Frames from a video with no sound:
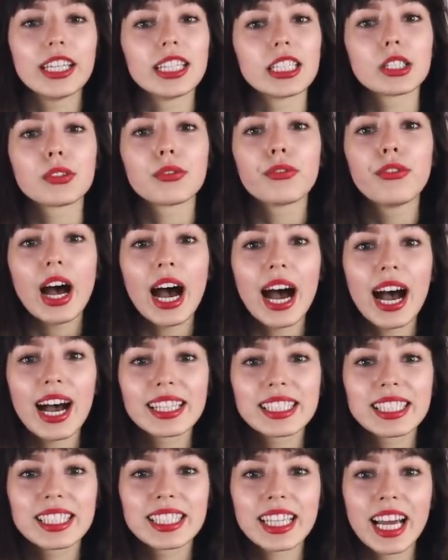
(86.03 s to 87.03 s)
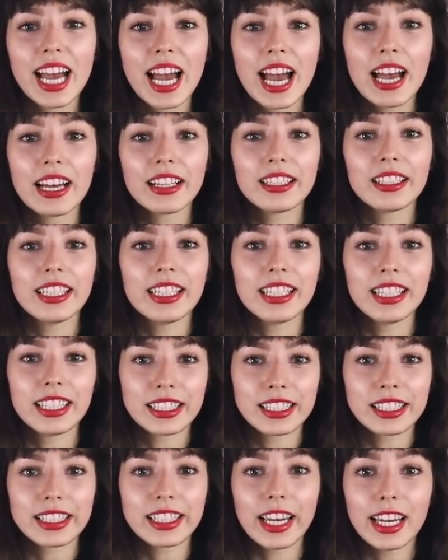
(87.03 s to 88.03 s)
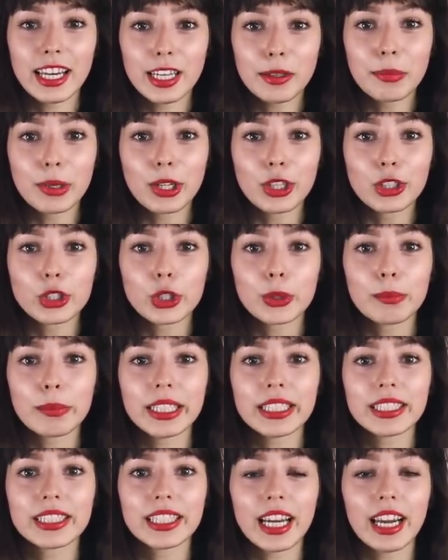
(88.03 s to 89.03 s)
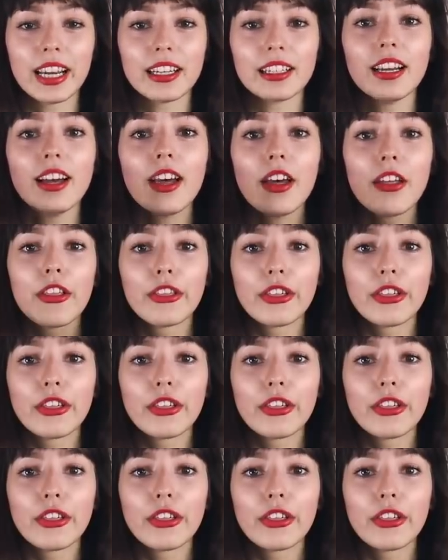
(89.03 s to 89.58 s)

it's fast, and it's able to maintain